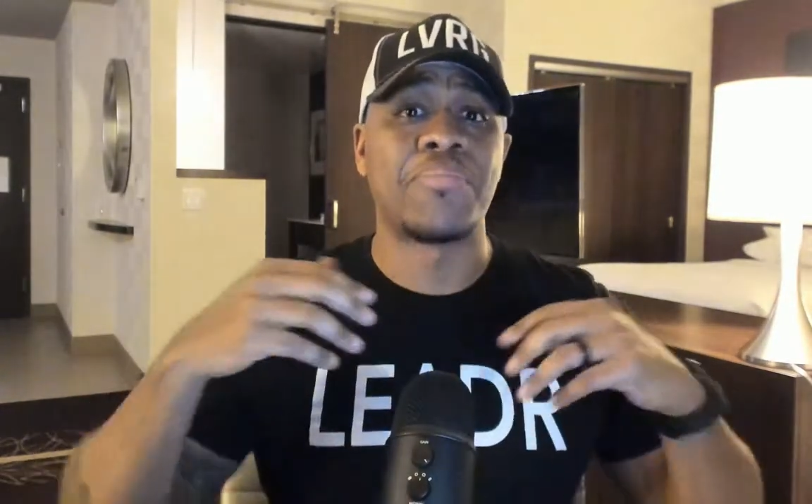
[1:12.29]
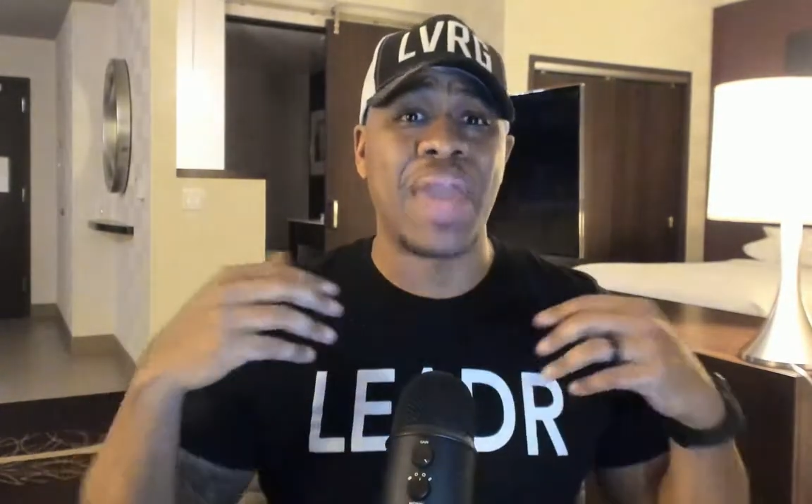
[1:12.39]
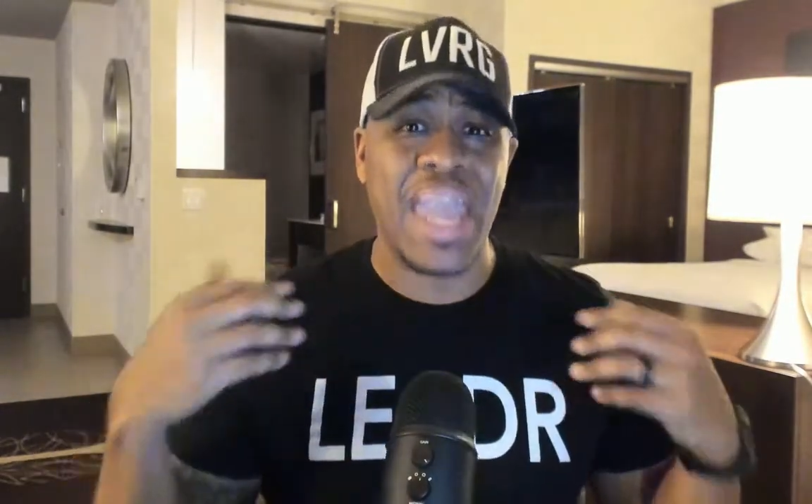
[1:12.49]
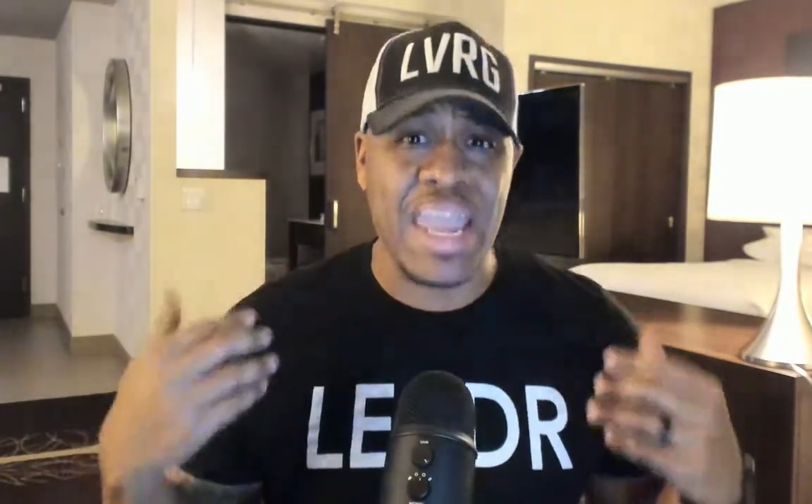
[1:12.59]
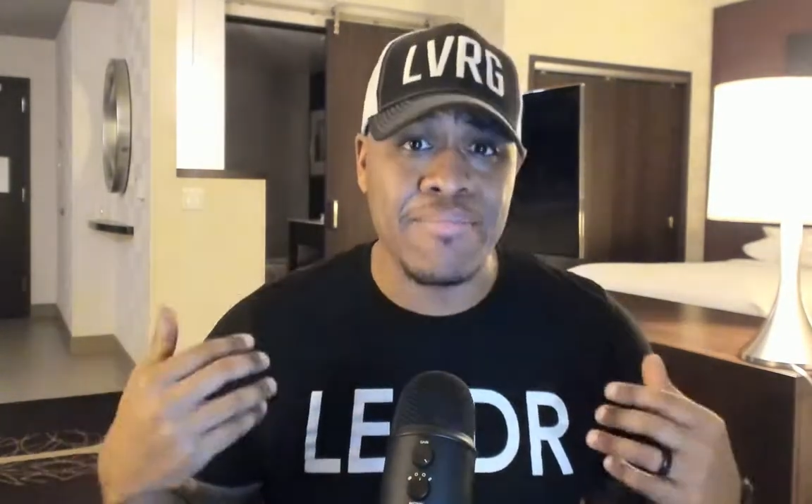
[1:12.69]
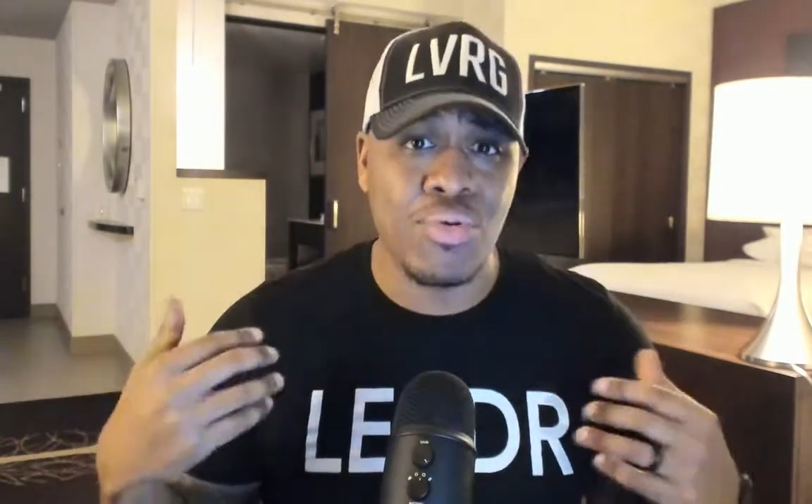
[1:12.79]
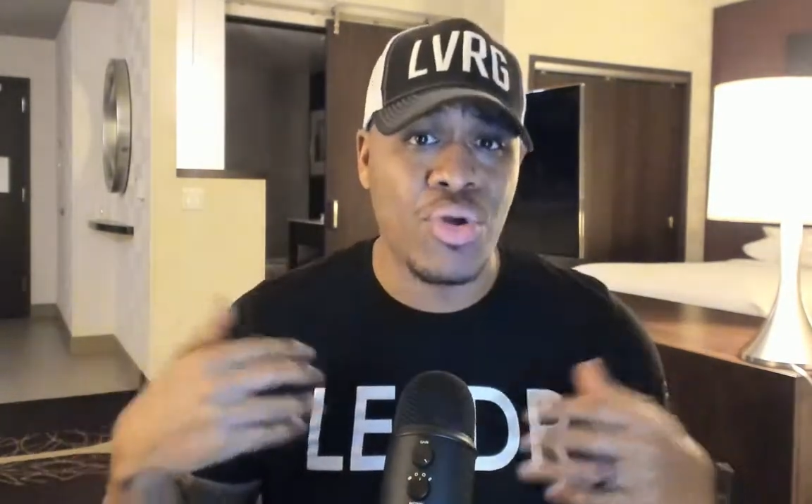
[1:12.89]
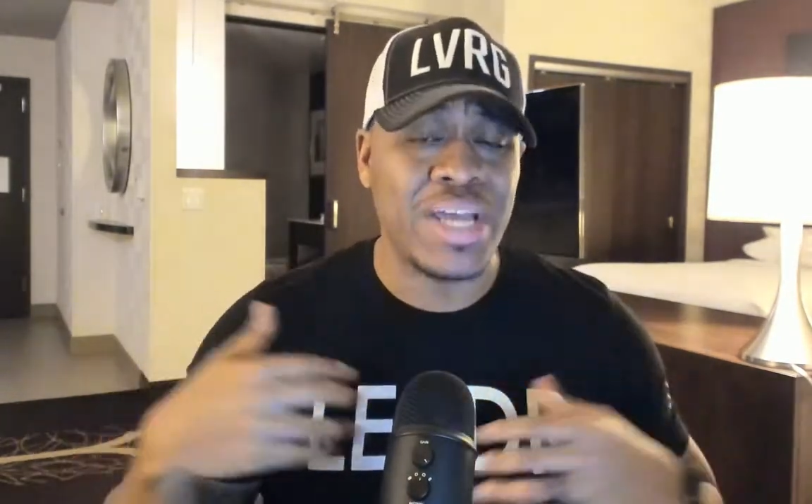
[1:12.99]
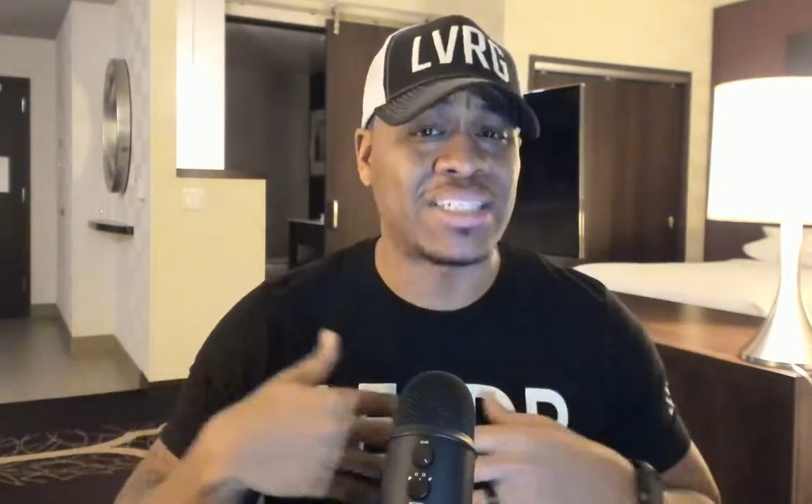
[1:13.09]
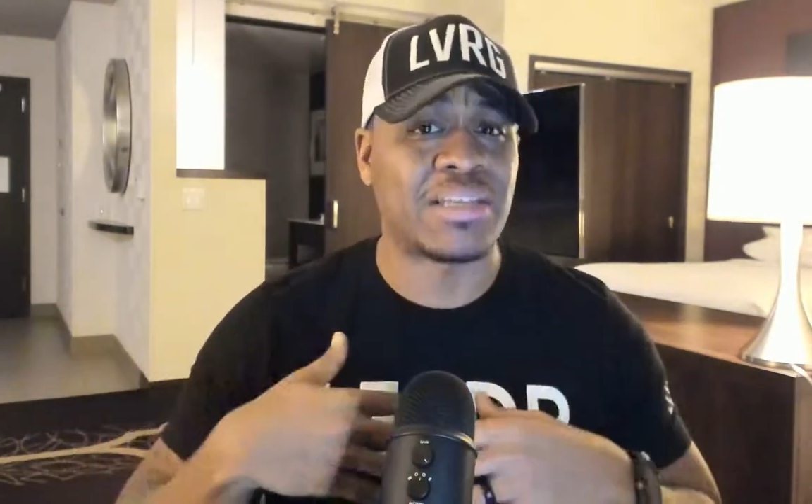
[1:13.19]
pain
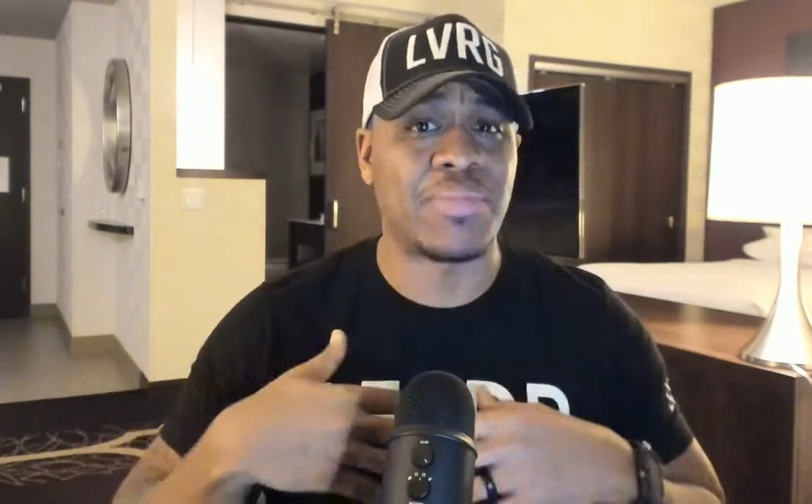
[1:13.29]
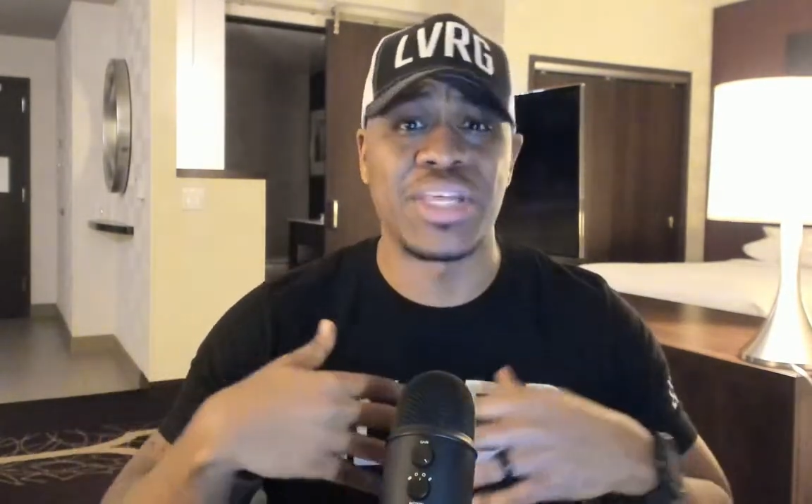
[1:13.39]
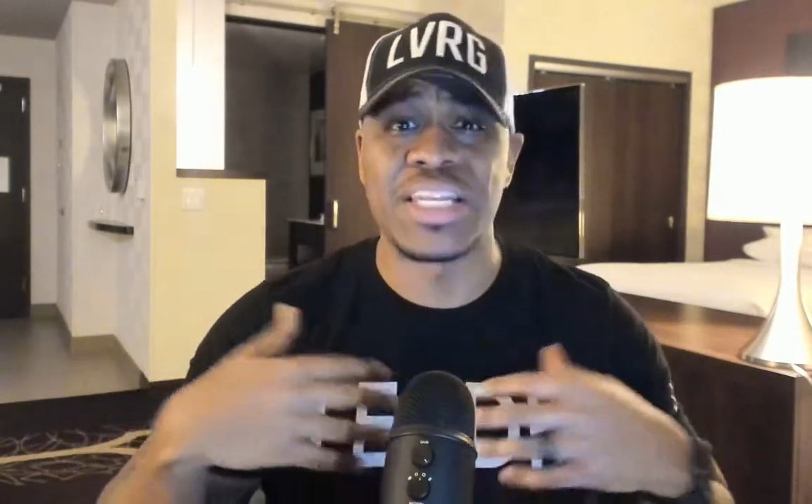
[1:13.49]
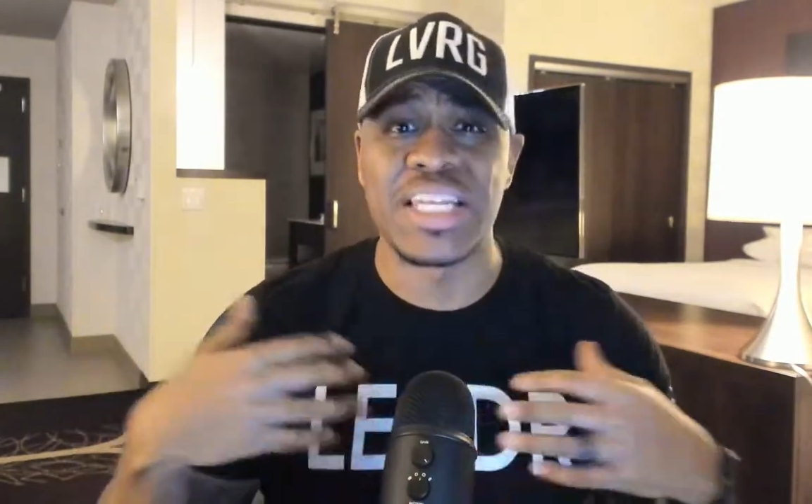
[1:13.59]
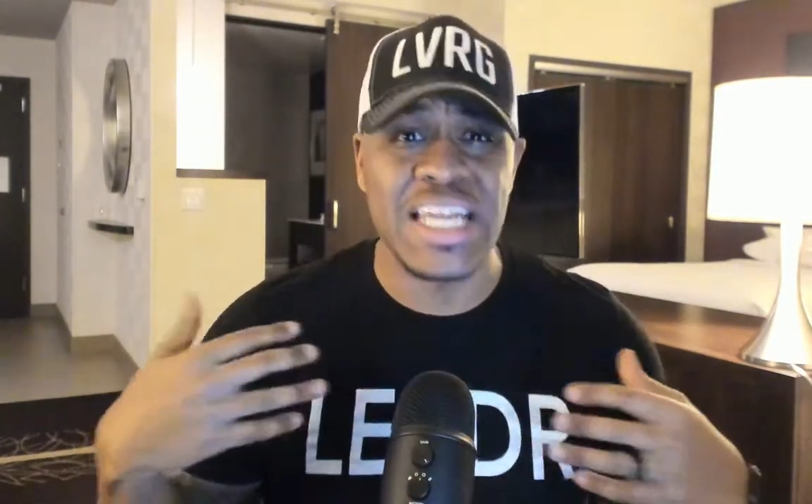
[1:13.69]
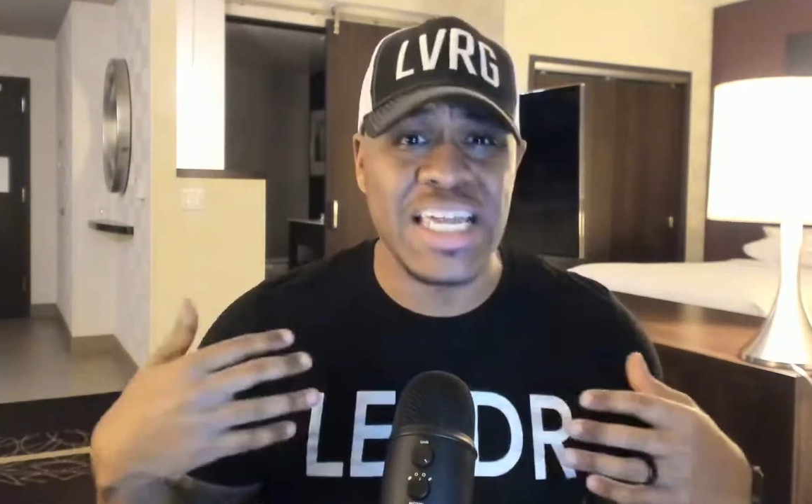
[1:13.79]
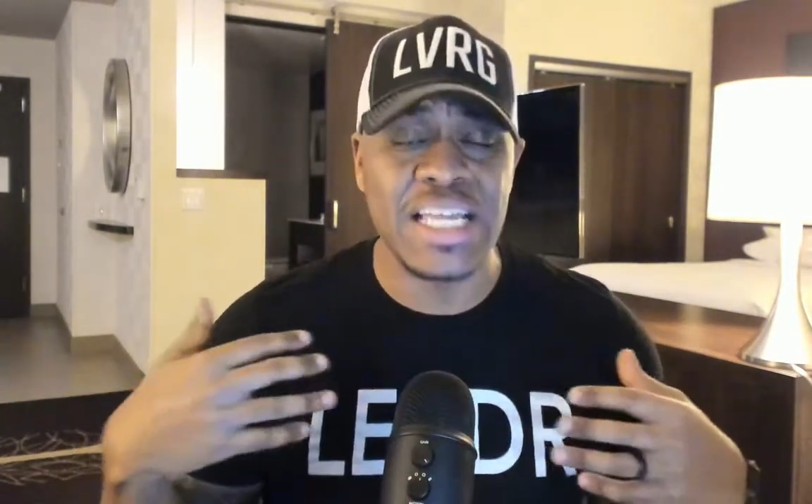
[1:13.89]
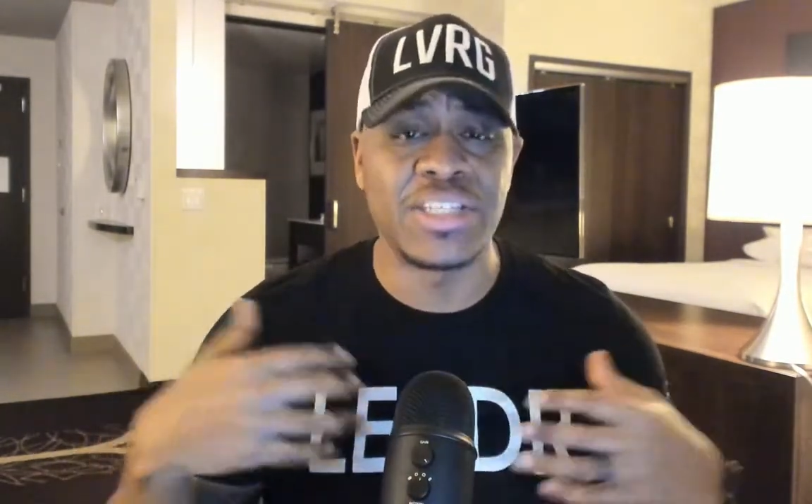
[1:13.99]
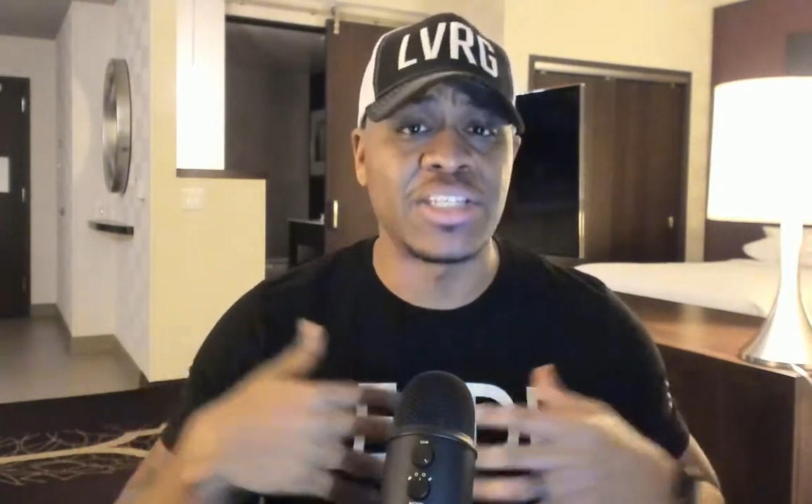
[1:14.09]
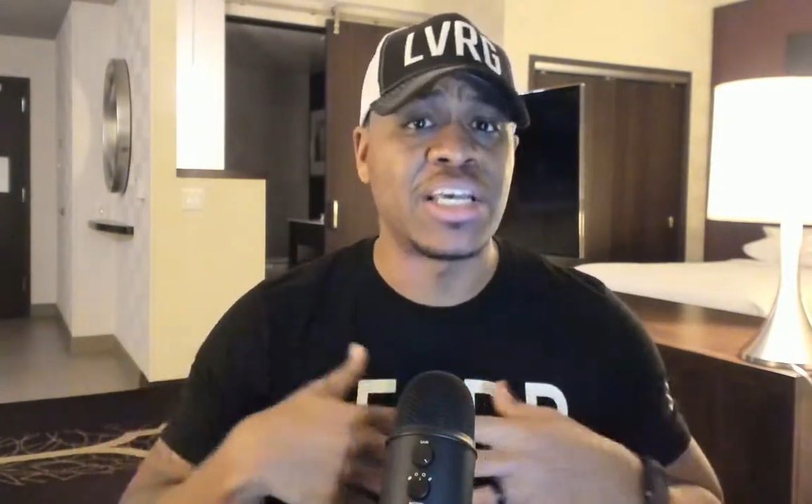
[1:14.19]
points, some of the
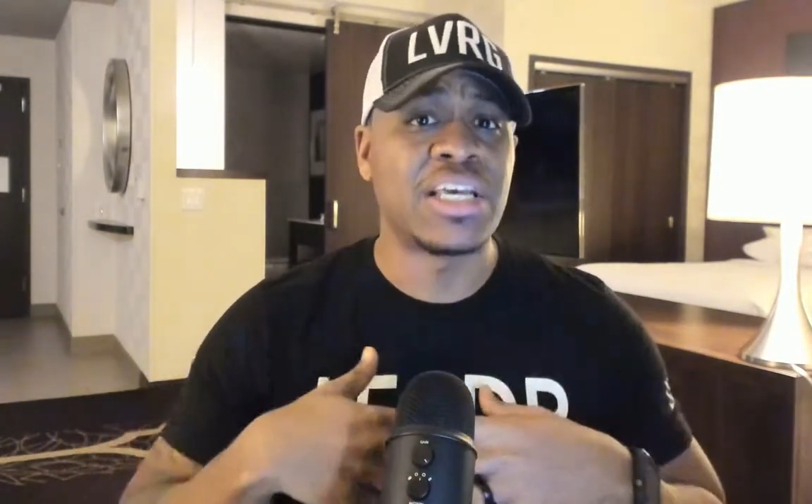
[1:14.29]
needs,